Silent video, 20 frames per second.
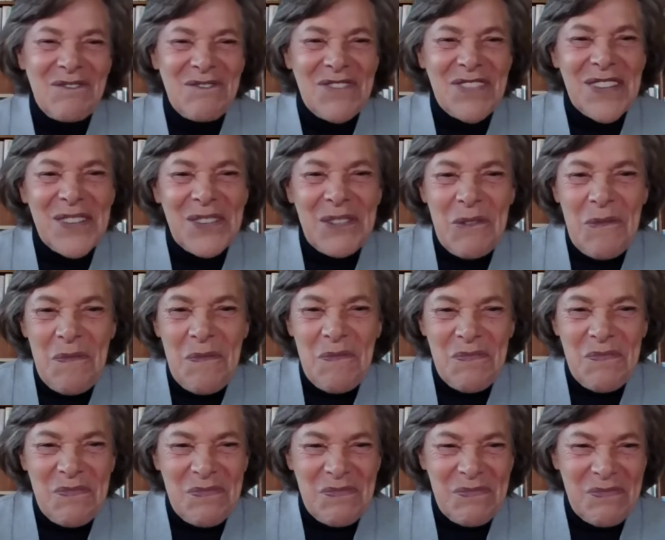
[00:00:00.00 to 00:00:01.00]
in
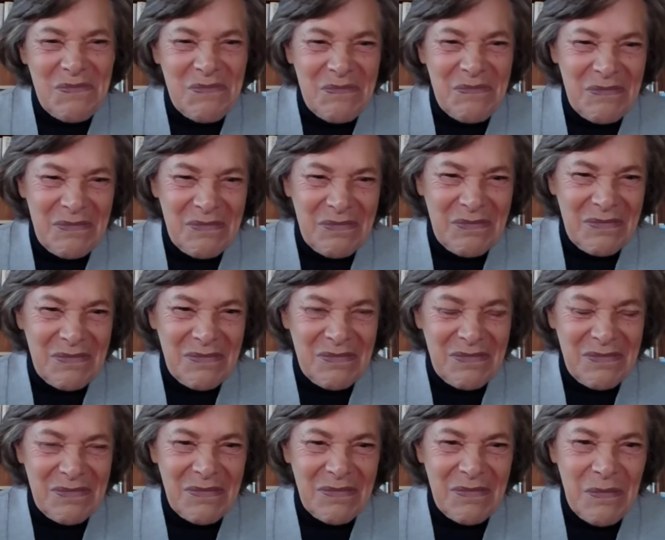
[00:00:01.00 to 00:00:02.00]
this idea of
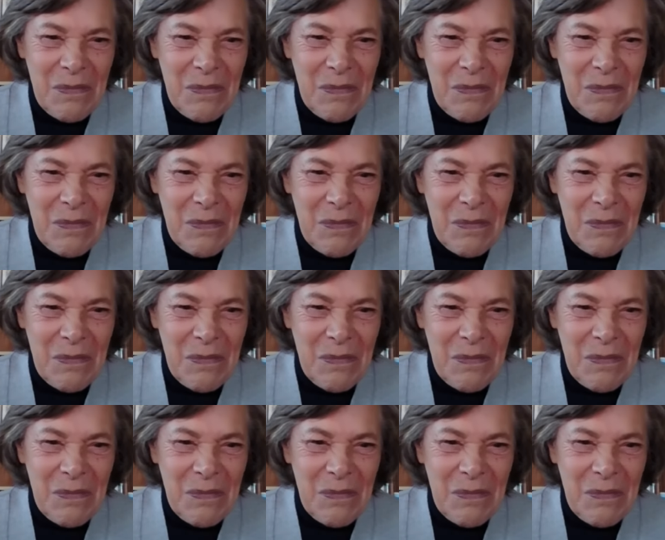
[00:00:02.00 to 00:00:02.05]
joy.